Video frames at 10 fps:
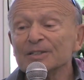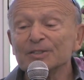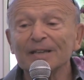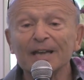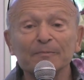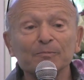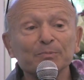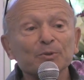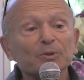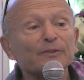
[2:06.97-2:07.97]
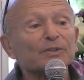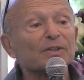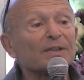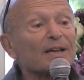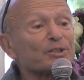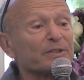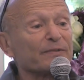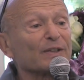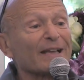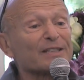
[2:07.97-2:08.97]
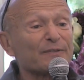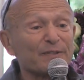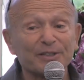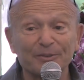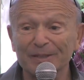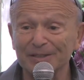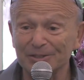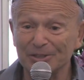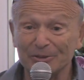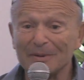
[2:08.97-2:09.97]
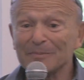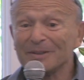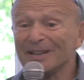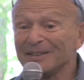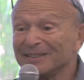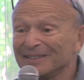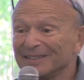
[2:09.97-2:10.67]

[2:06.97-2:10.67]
she had a beautiful collection of glass figurines. Do you remember that?